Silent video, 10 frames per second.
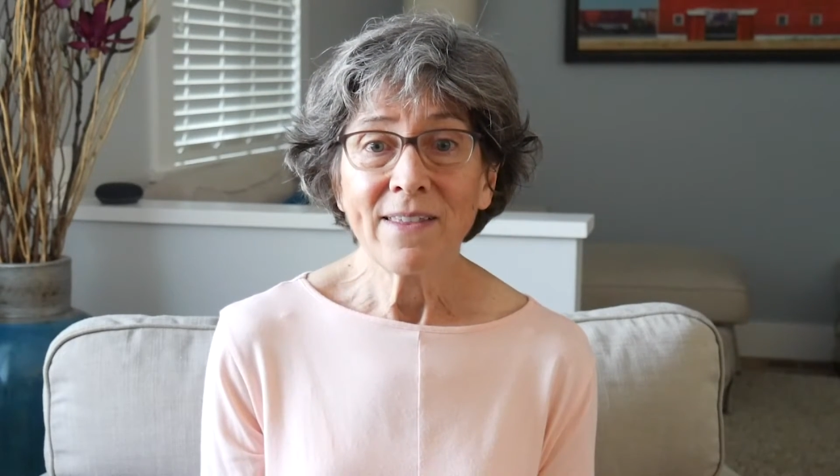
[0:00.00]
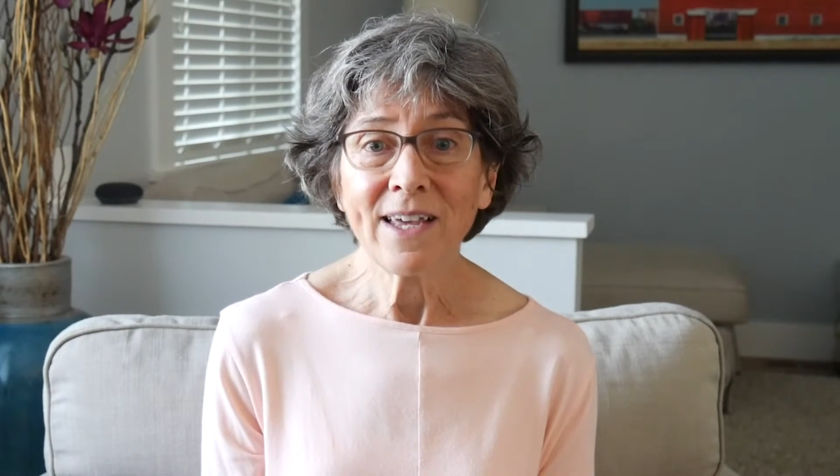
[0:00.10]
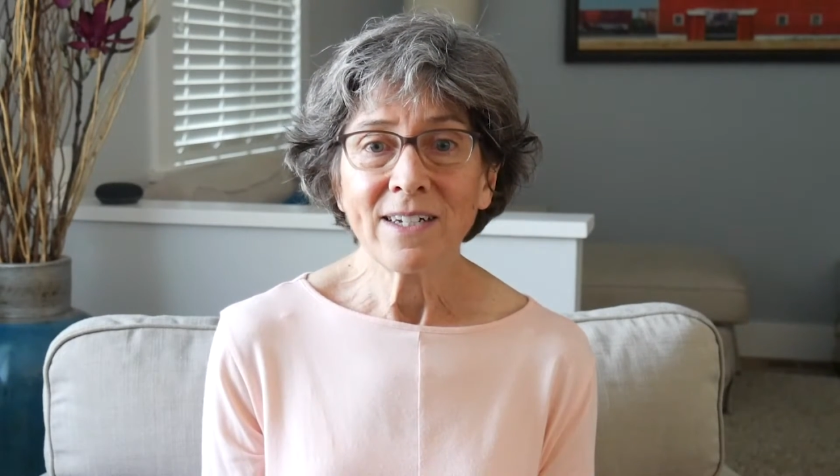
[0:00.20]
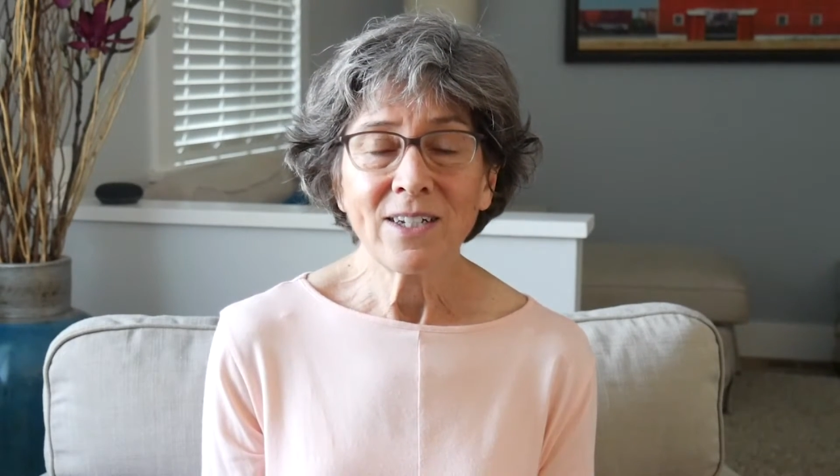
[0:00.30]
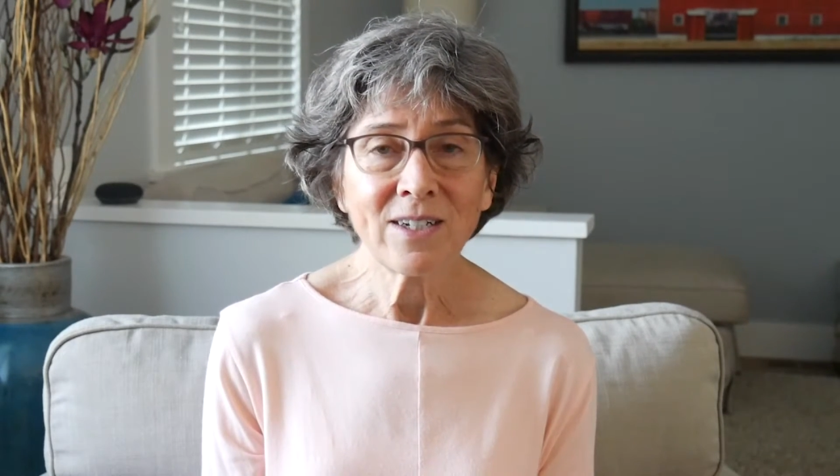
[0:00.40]

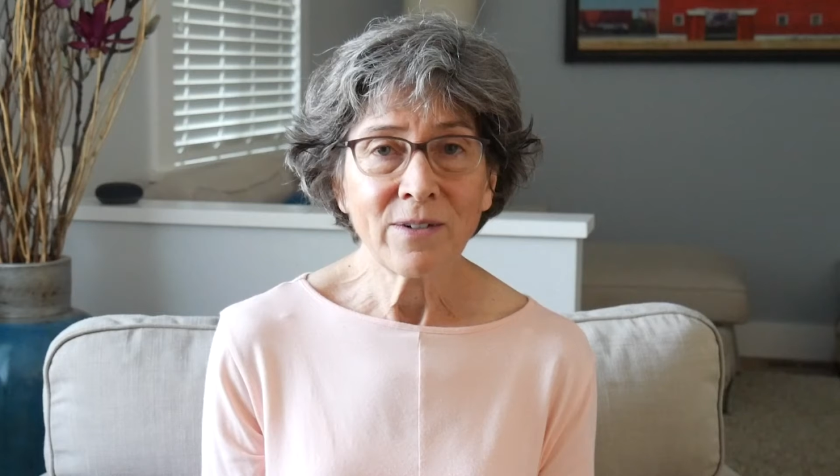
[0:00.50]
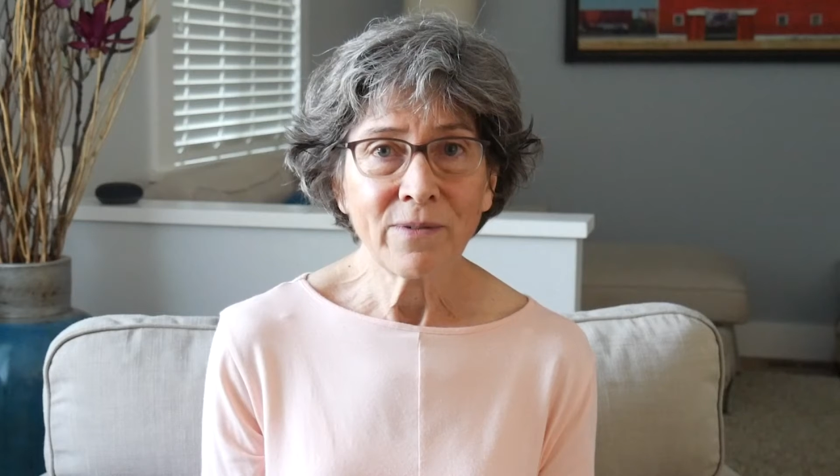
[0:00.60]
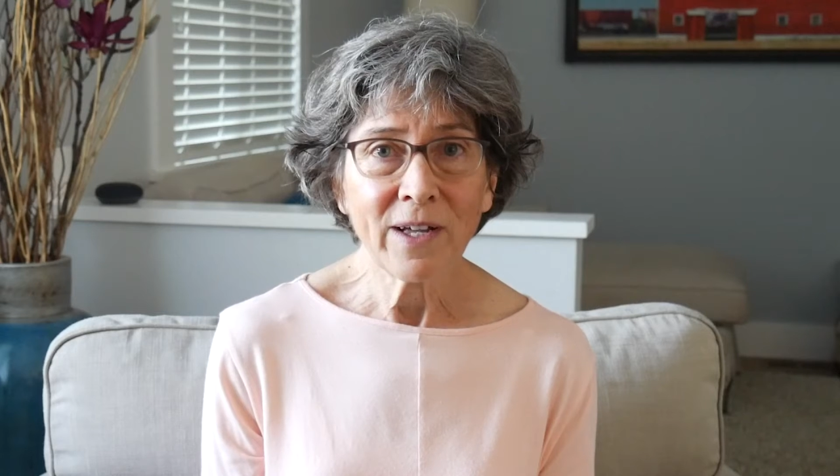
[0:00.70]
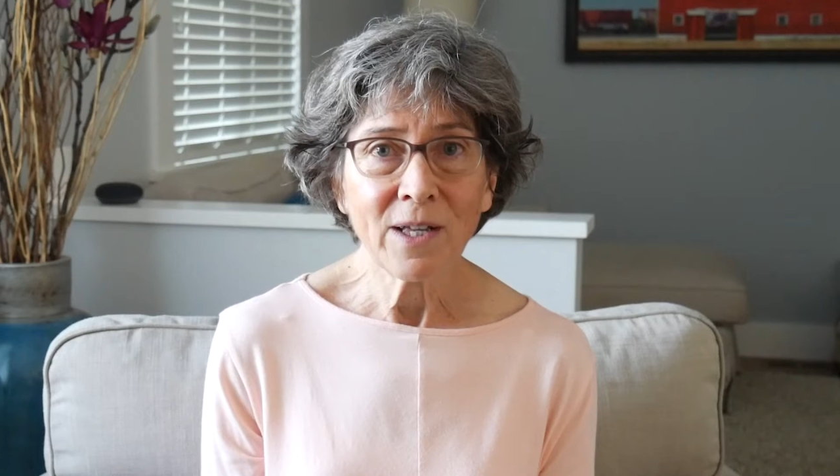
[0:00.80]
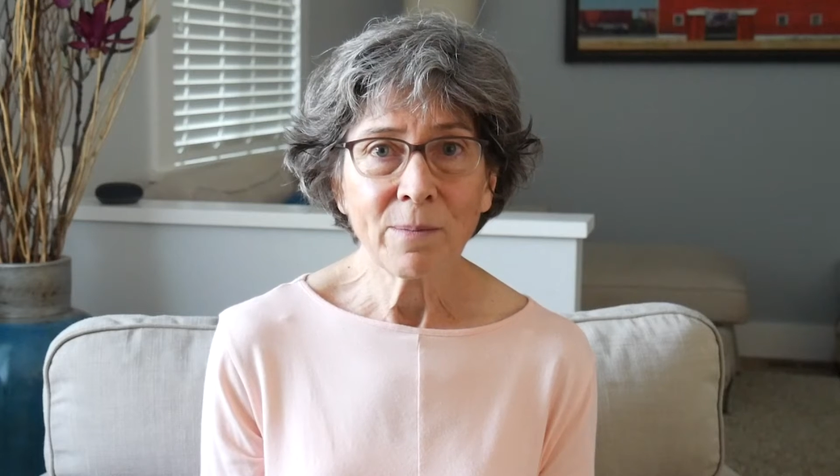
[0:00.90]
than to
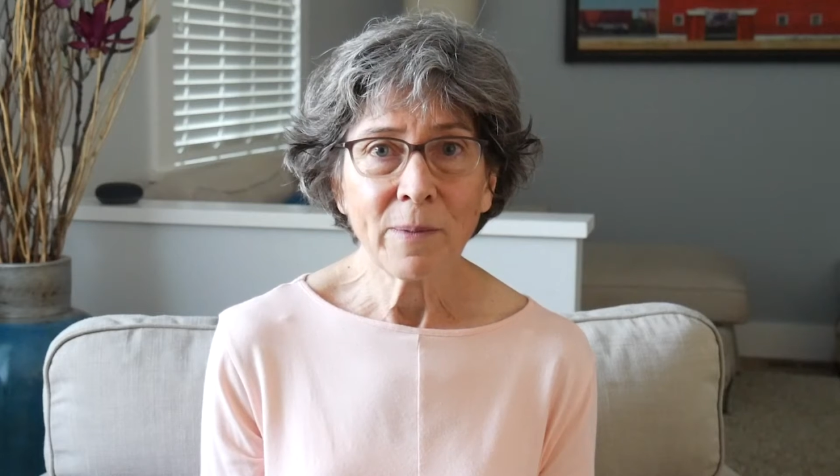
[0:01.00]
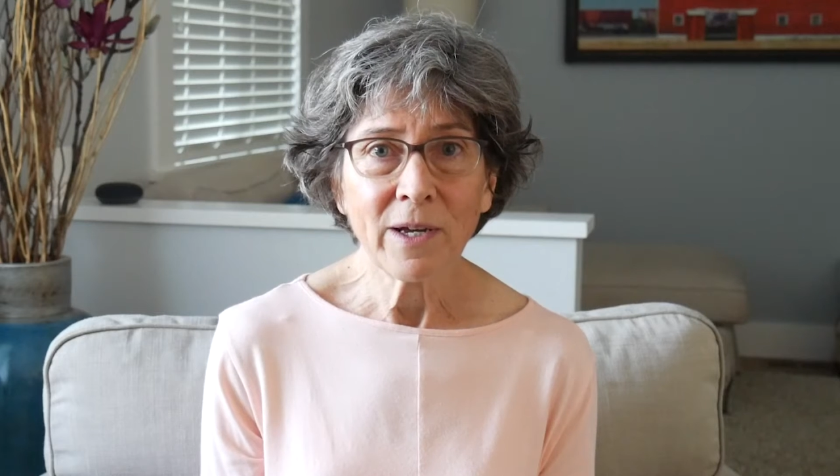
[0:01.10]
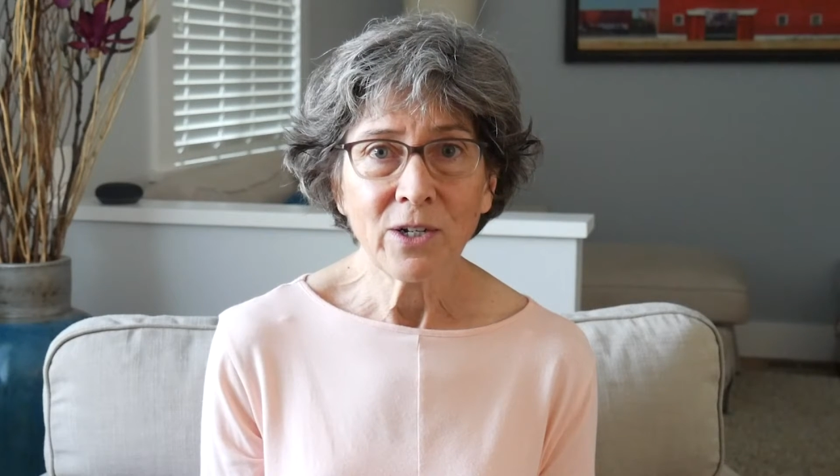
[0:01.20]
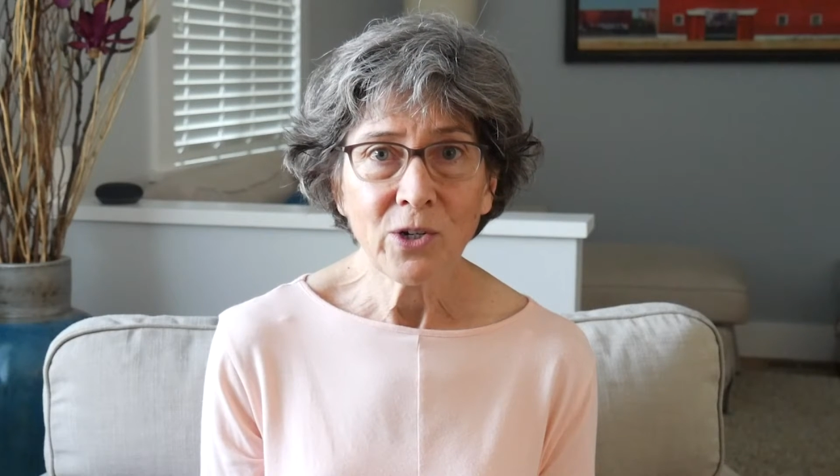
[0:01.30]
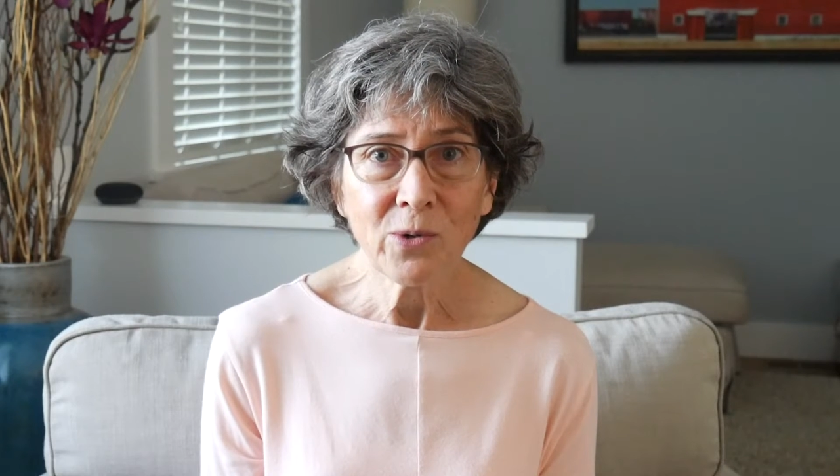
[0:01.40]
develop
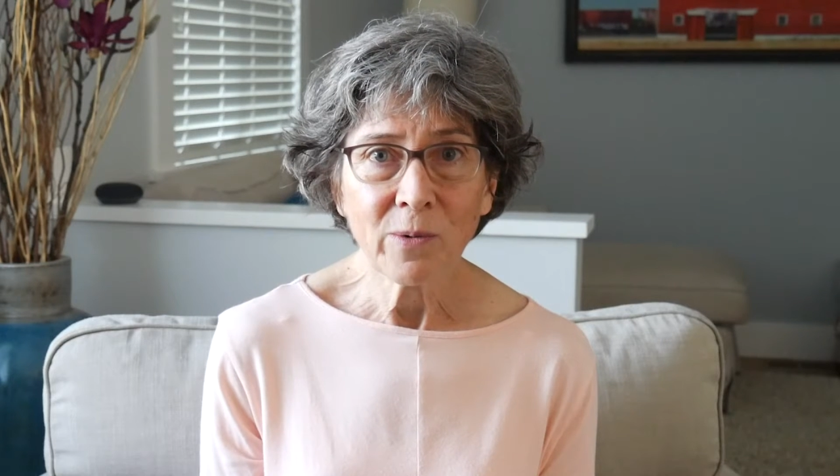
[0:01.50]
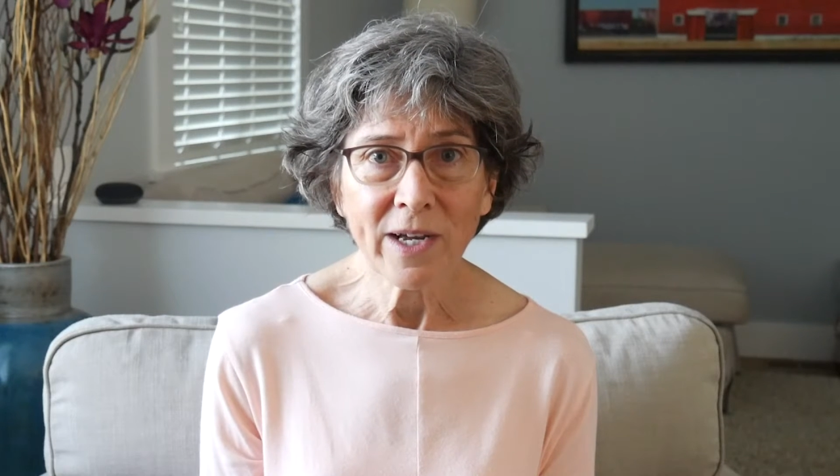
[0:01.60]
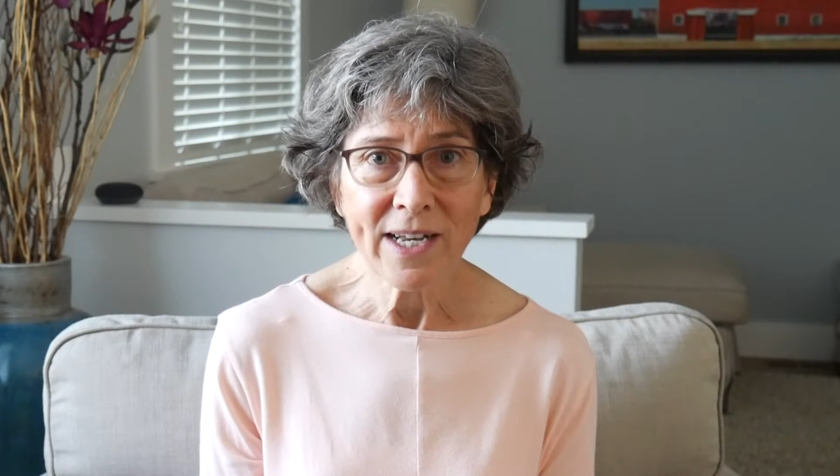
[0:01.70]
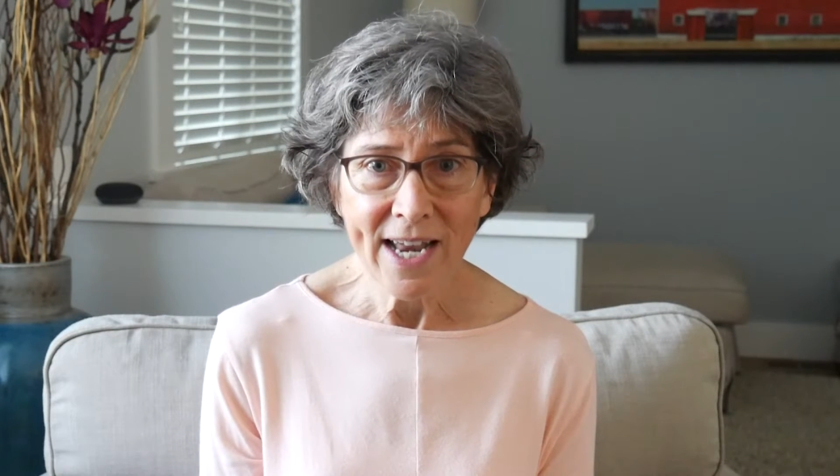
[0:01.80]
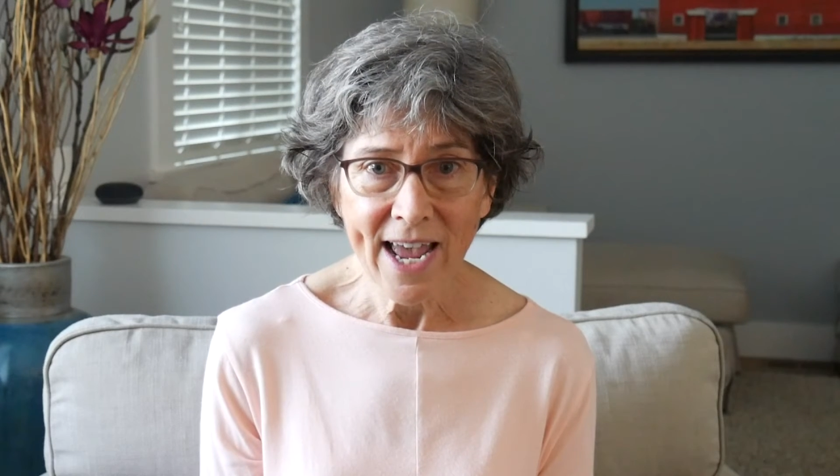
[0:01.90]
a new
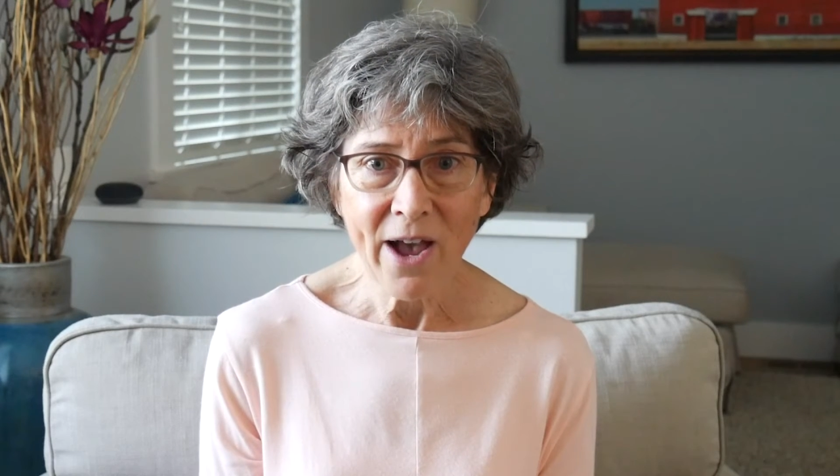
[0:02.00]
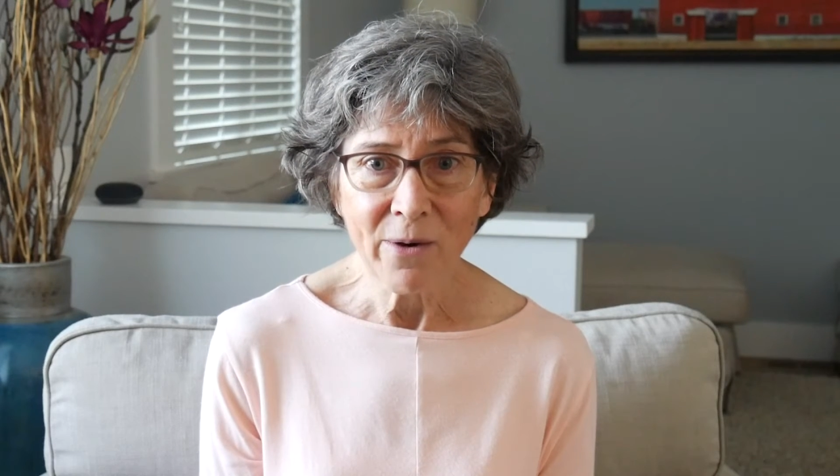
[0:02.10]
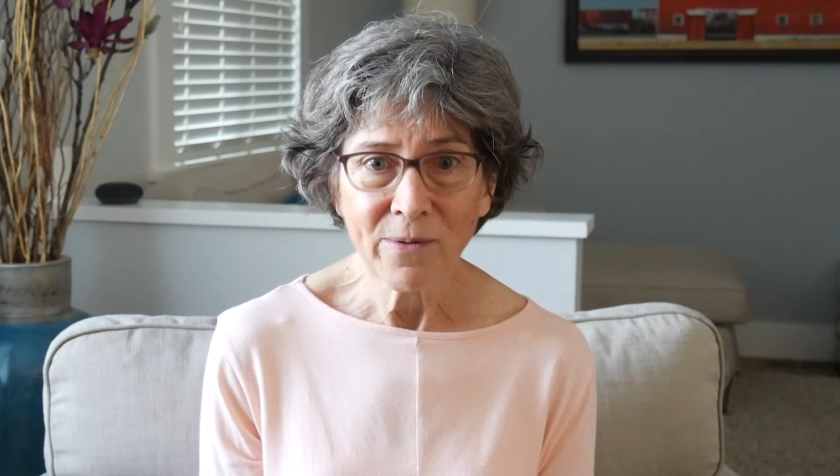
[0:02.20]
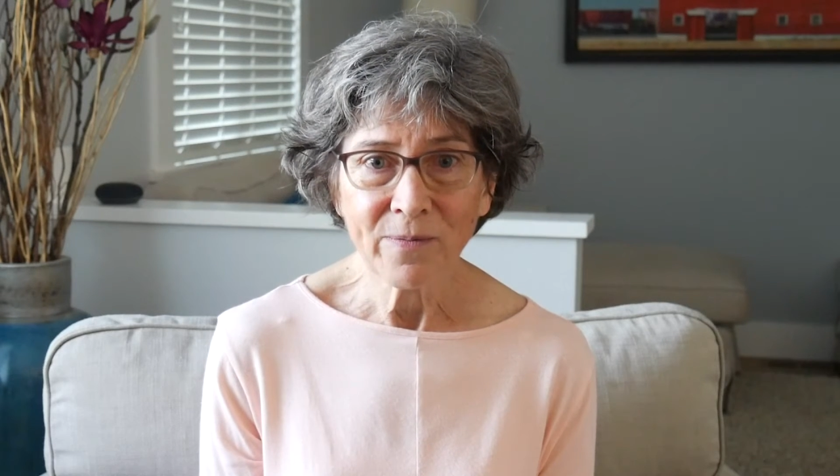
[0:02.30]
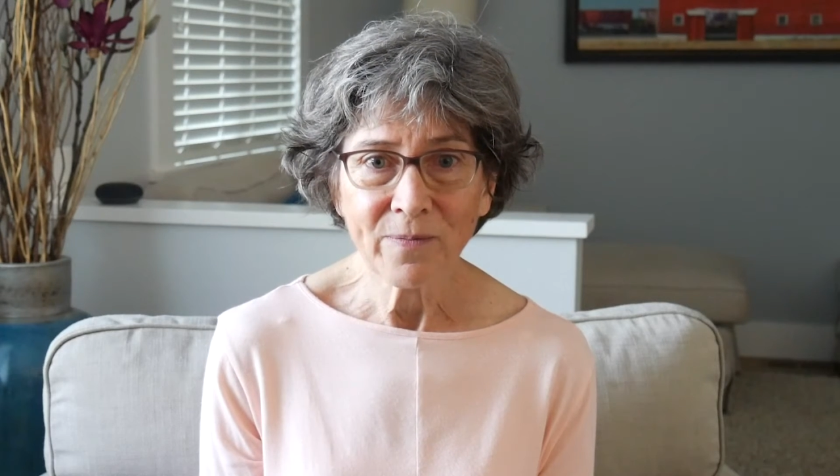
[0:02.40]
one now.